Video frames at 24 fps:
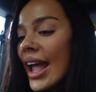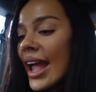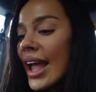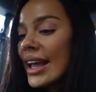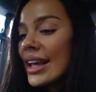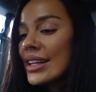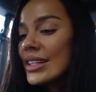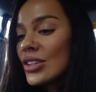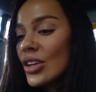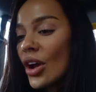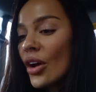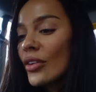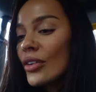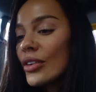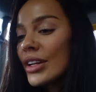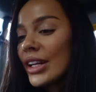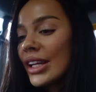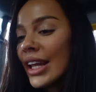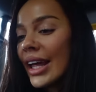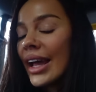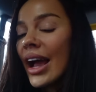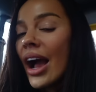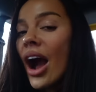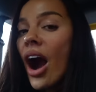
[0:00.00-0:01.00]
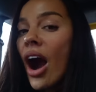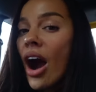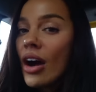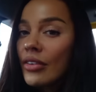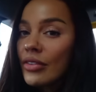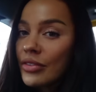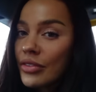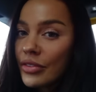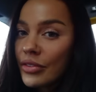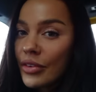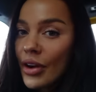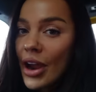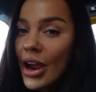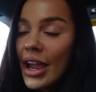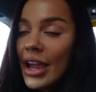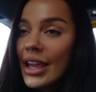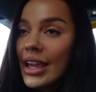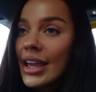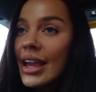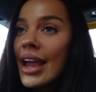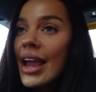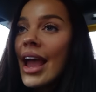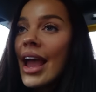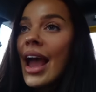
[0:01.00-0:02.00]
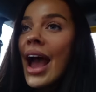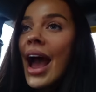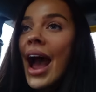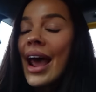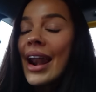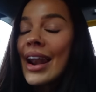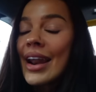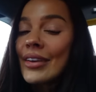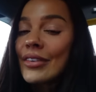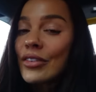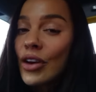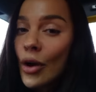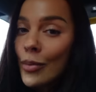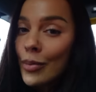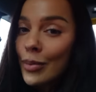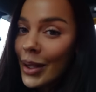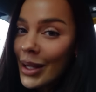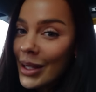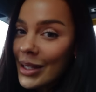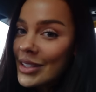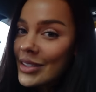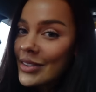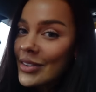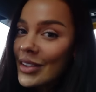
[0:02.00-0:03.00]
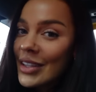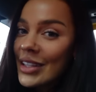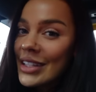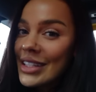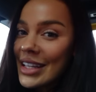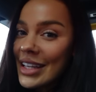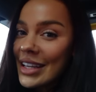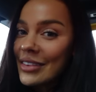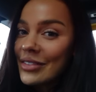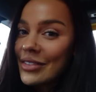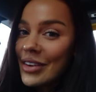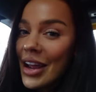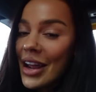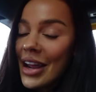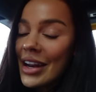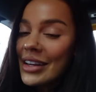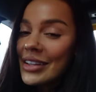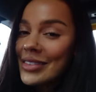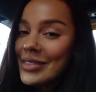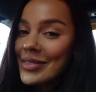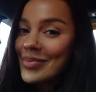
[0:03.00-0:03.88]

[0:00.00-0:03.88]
it's already like half three and I've got plans for this evening.